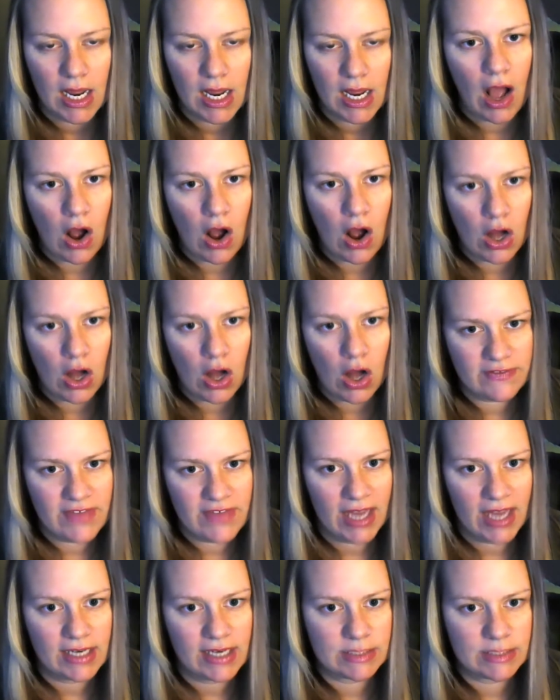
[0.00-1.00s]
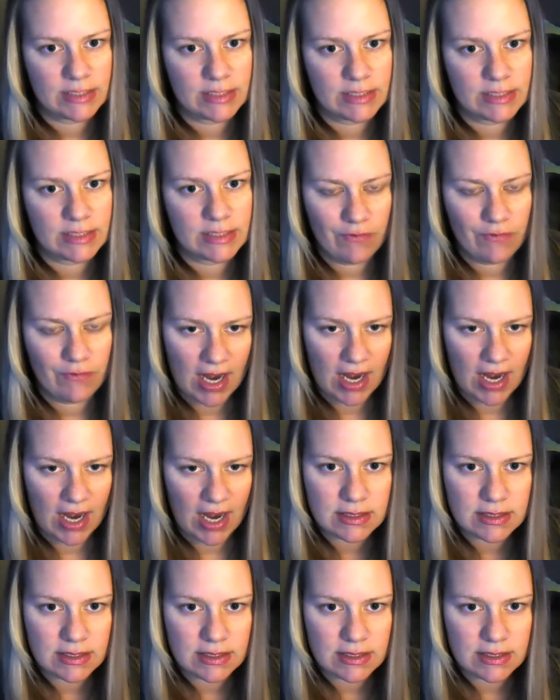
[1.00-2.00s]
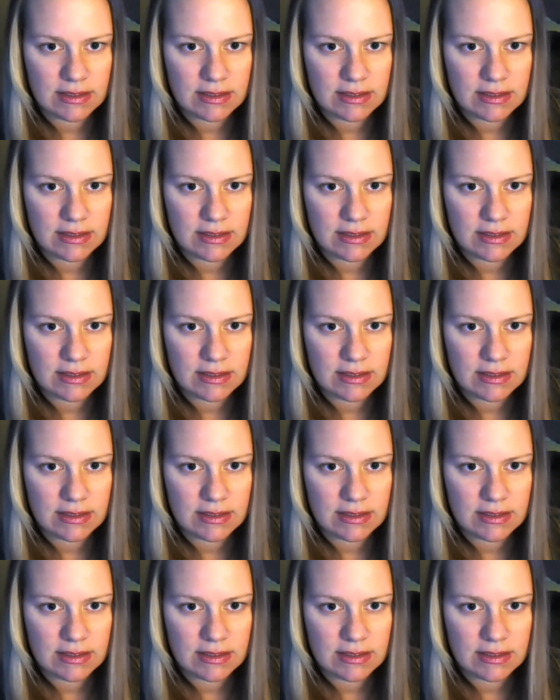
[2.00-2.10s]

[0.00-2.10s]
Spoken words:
All of that is more advanced.